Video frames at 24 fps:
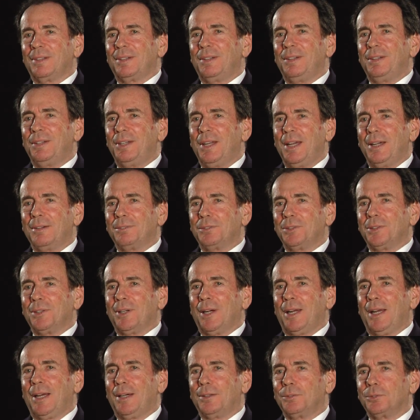
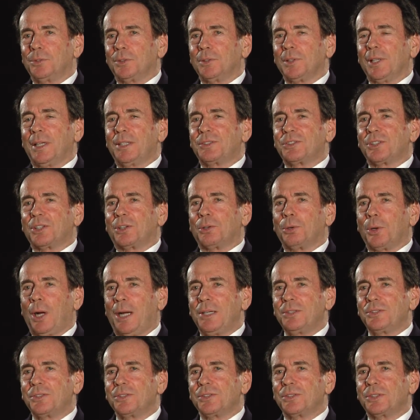never ever lets a
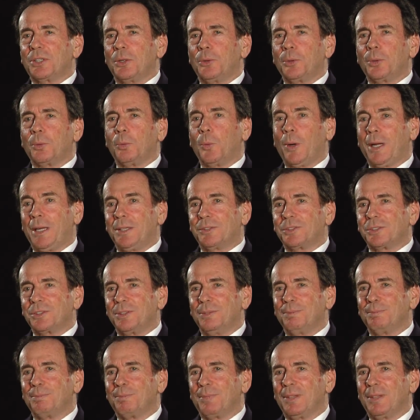crisis go to waste.